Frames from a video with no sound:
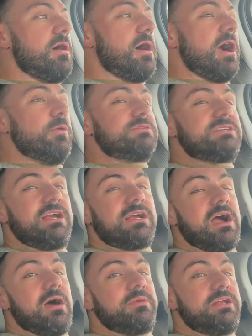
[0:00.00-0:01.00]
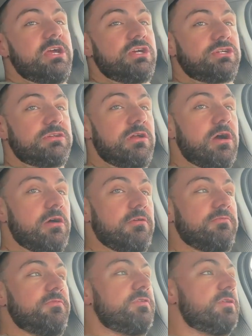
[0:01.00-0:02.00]
I would say a combination
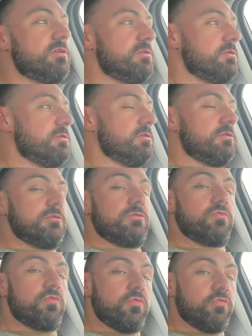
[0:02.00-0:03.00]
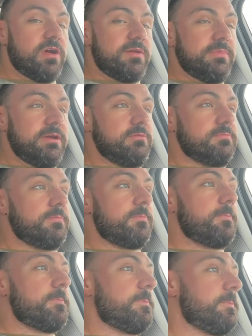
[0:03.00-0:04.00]
of red meat,
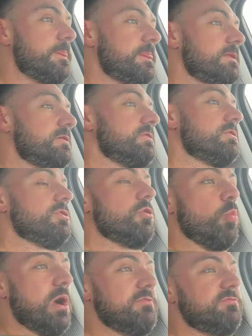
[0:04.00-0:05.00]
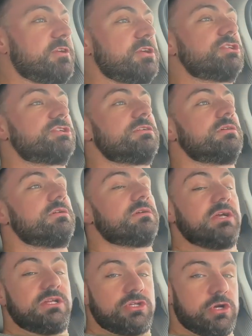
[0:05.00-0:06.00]
whitefish,
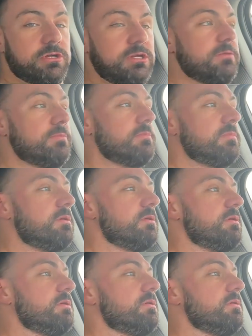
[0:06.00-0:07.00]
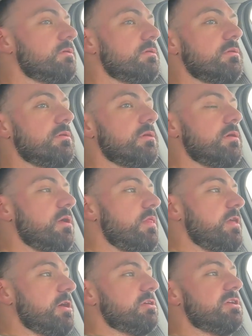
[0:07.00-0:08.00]
and turkey.
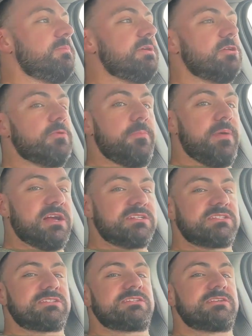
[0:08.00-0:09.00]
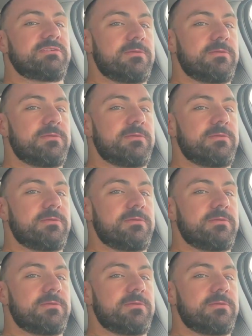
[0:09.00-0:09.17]
They're going to be your best,